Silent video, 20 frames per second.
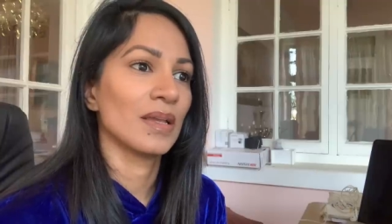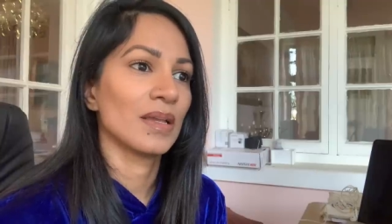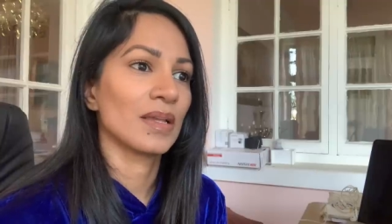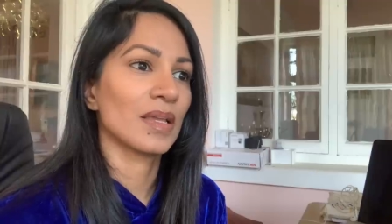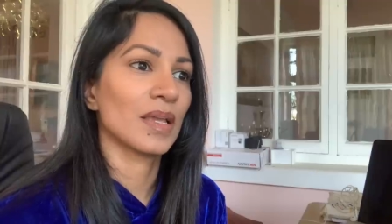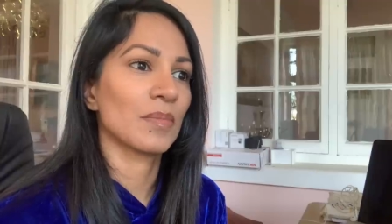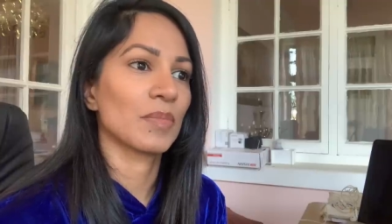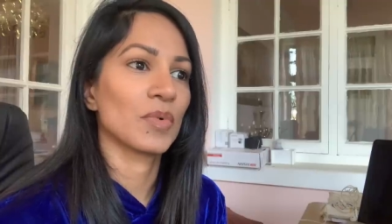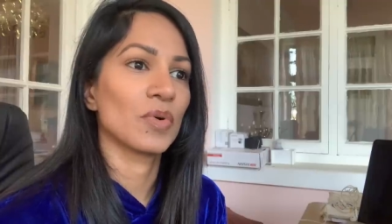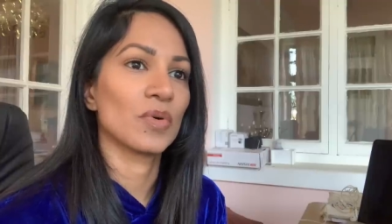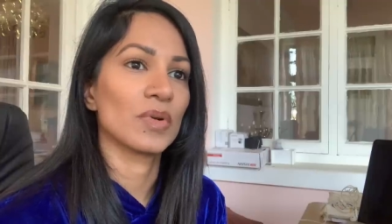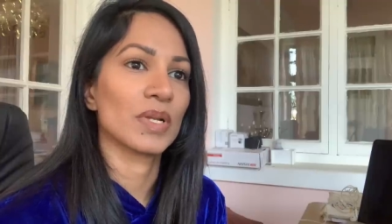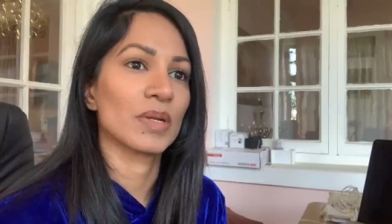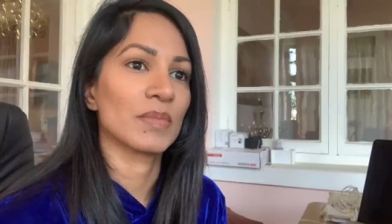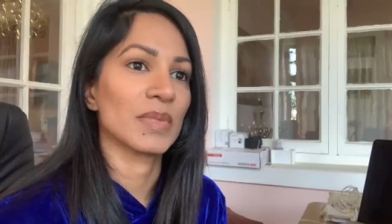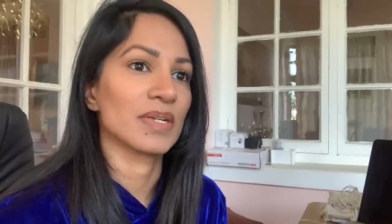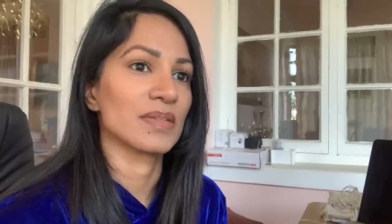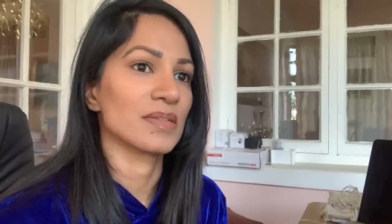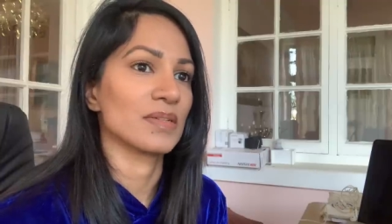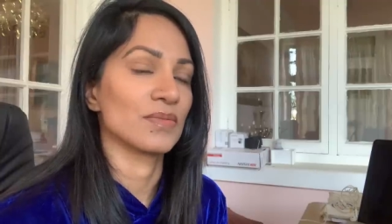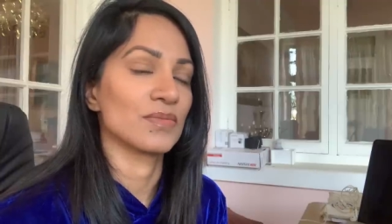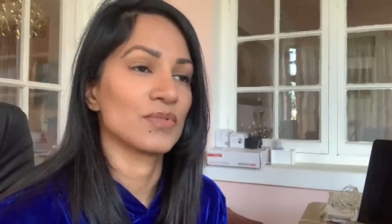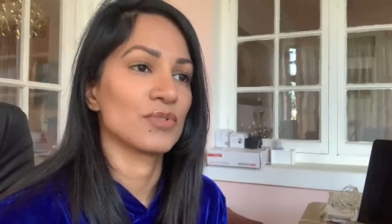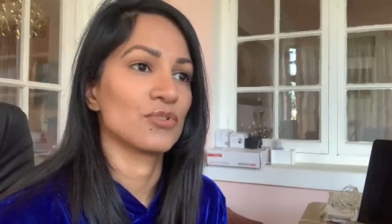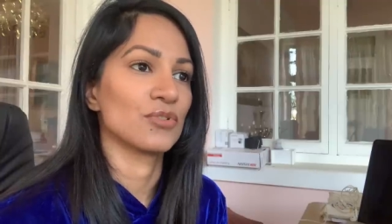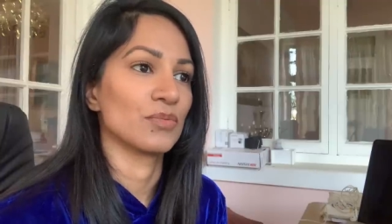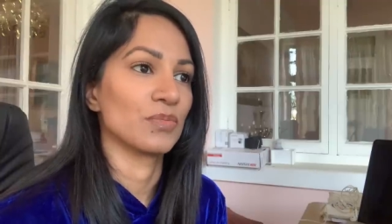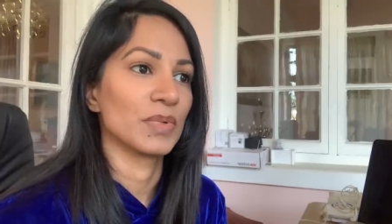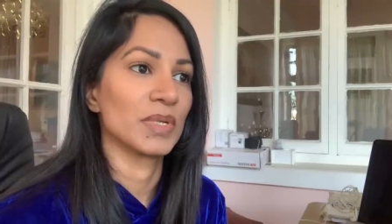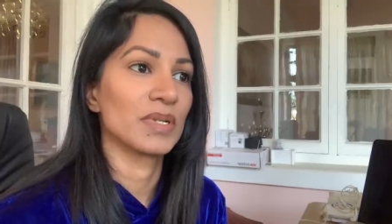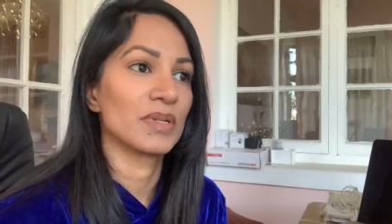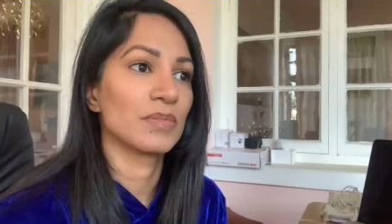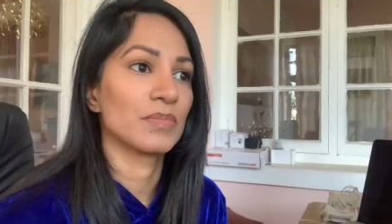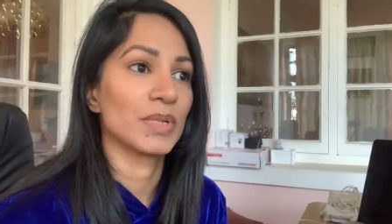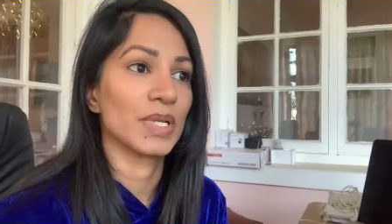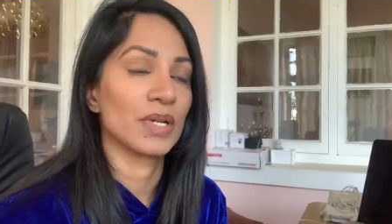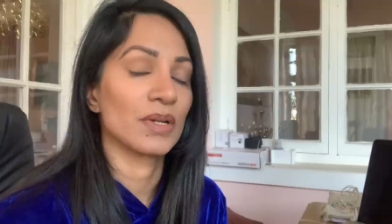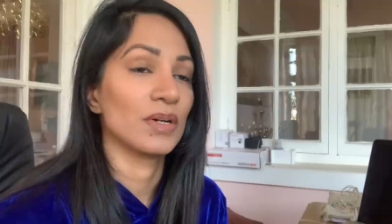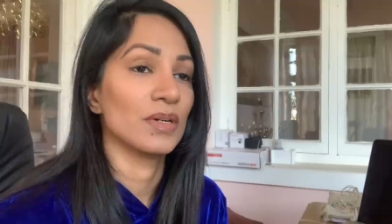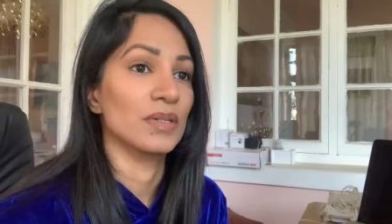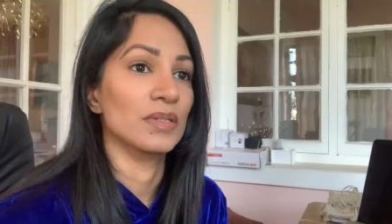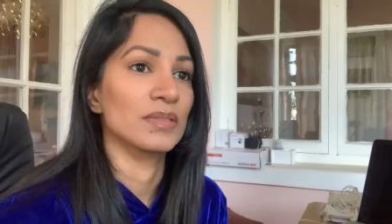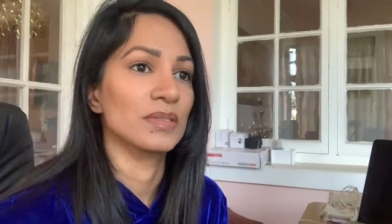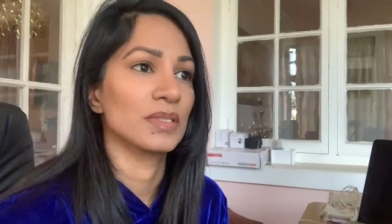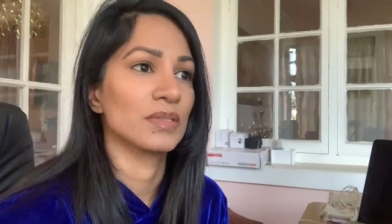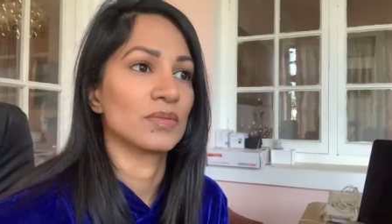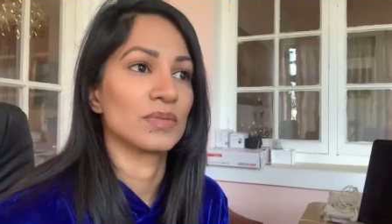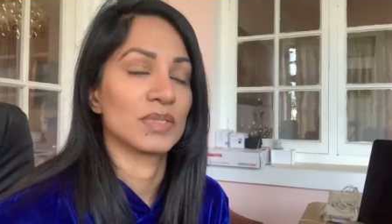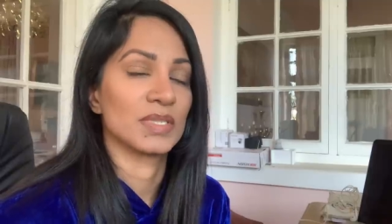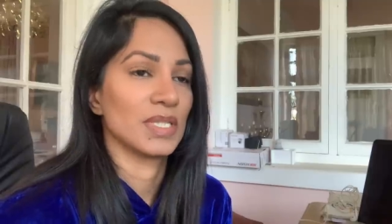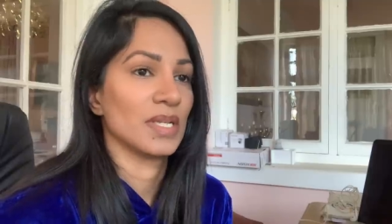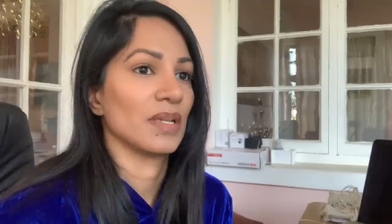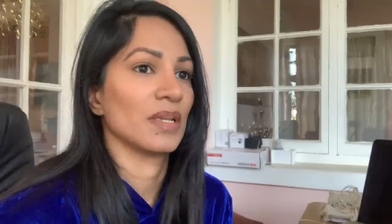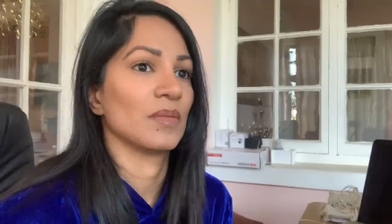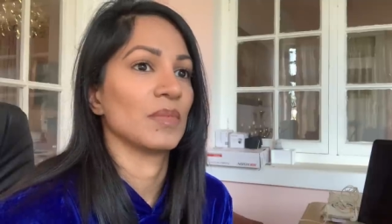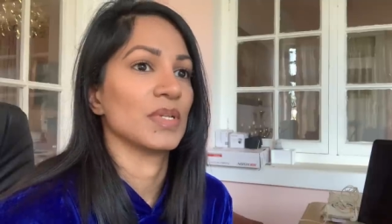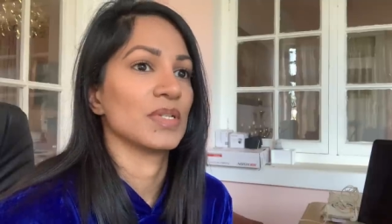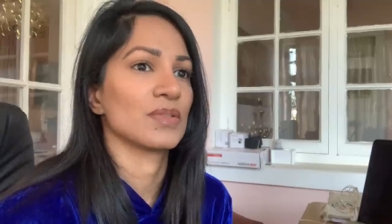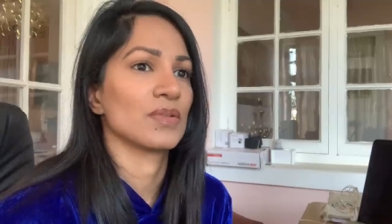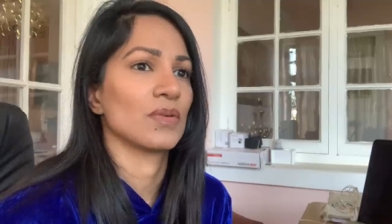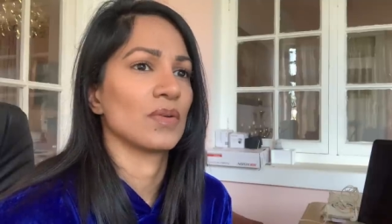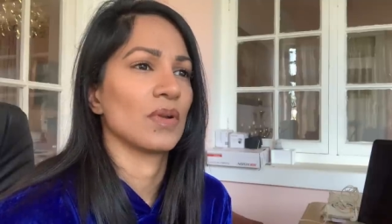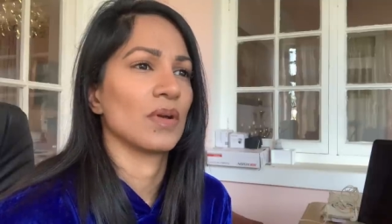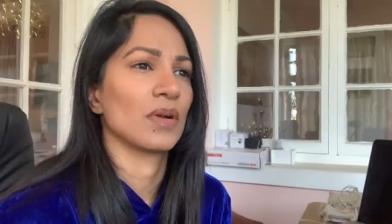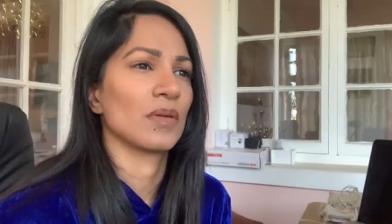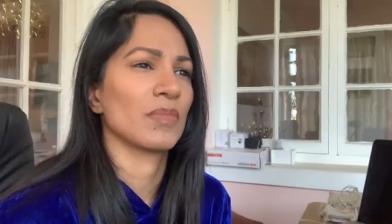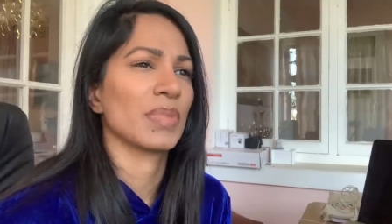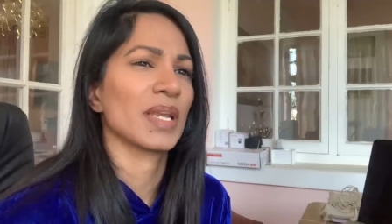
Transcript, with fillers: kept calling myself stupid because it was taking me so long.